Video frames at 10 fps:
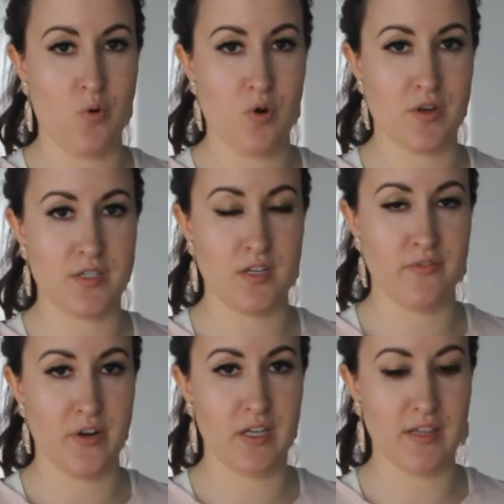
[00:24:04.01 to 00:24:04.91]
of course a
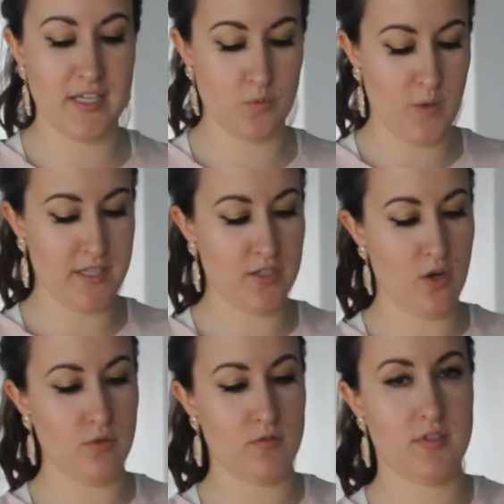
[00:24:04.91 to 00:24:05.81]
very lightweight
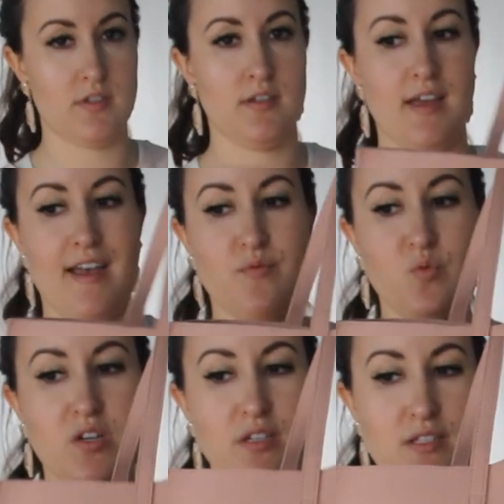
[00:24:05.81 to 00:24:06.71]
tote
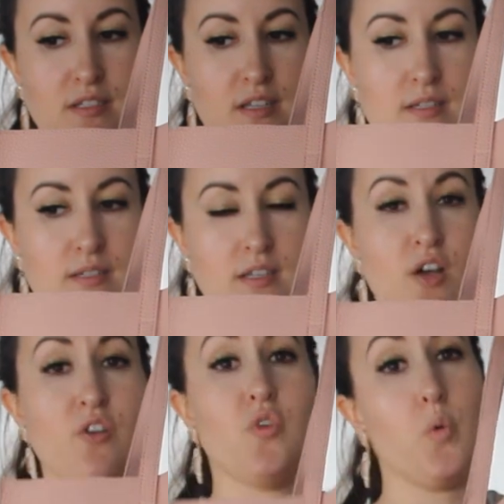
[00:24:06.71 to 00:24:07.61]
everyone needs this
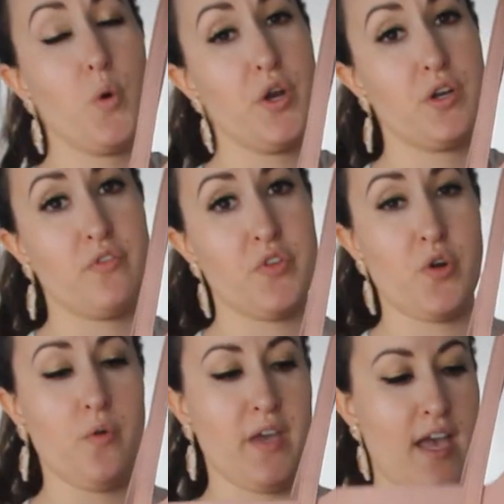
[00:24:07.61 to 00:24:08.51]
for work if they're
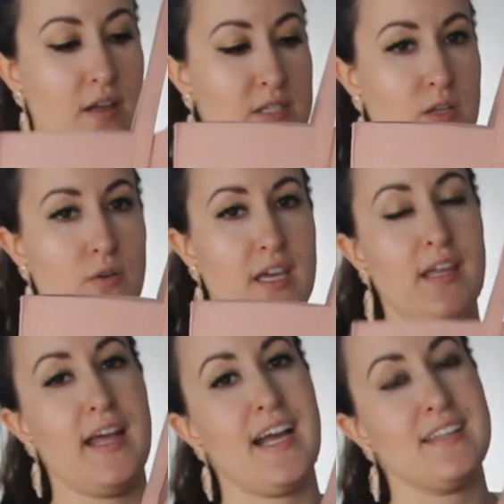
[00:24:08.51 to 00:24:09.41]
going out so
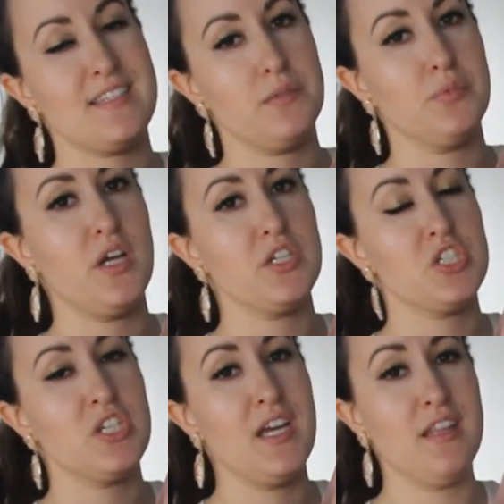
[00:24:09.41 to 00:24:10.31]
again I got this a
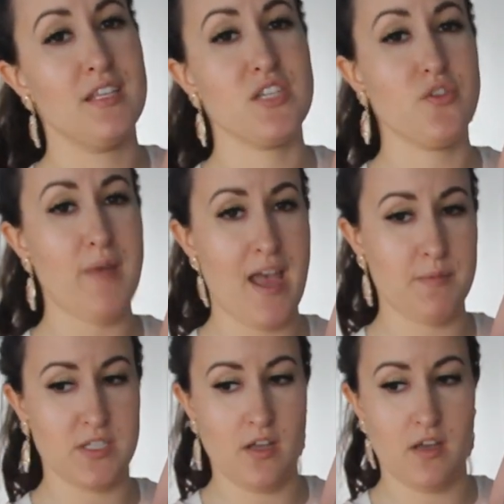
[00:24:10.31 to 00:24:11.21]
blush this is from
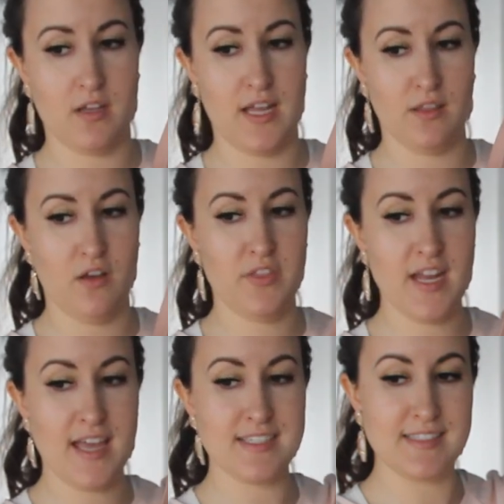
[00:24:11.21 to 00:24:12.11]
Amazon I love
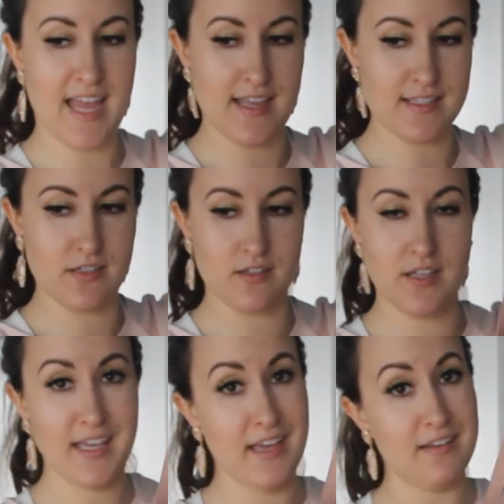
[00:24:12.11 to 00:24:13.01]
that it has a
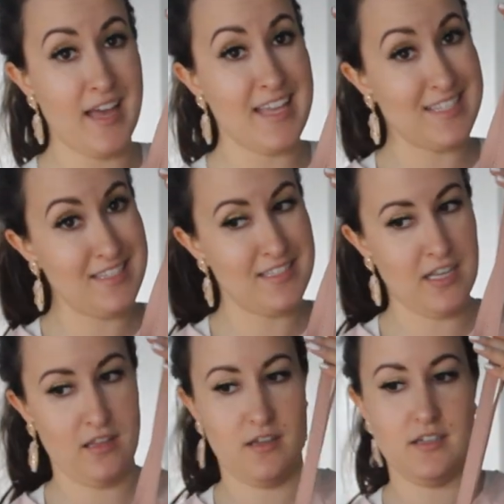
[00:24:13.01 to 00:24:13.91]
tassel again it has
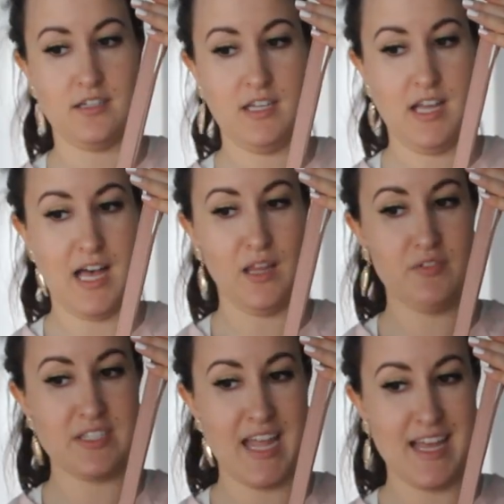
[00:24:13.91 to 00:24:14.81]
detail on it I
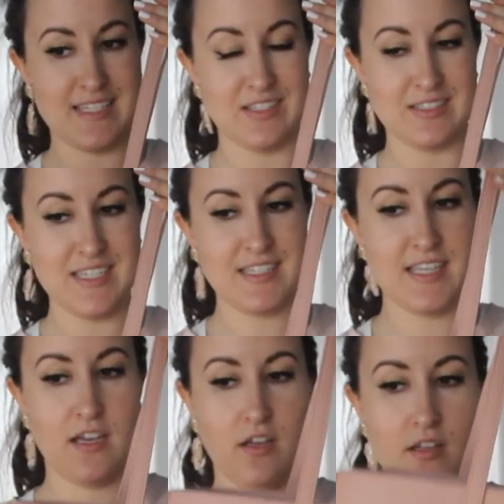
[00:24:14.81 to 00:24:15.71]
love this tassel
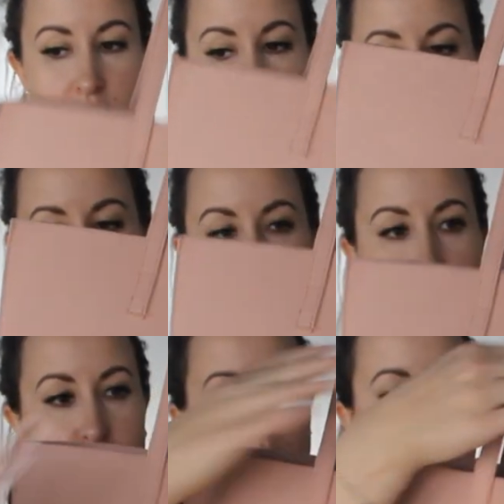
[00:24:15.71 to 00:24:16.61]
detail
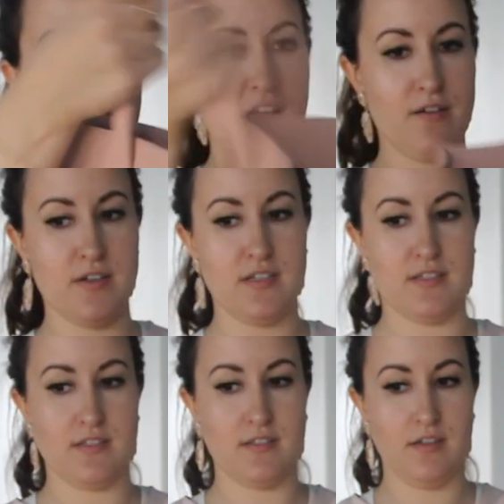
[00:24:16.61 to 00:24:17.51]
um, it
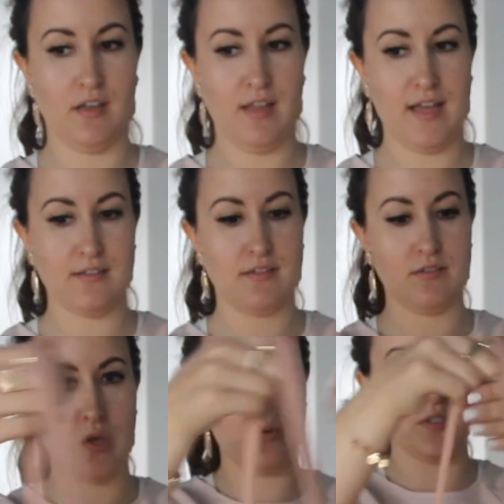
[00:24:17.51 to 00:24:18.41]
carries a lot
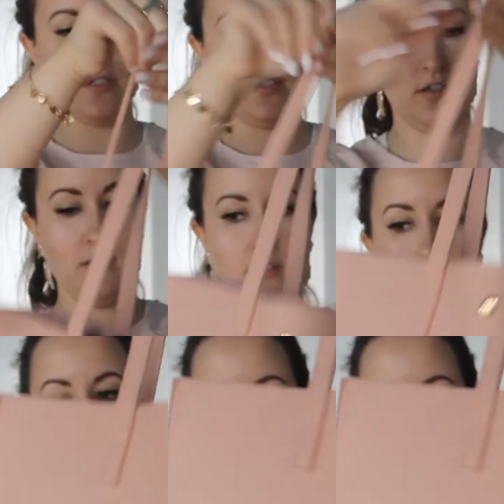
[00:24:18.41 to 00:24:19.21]
goes in here.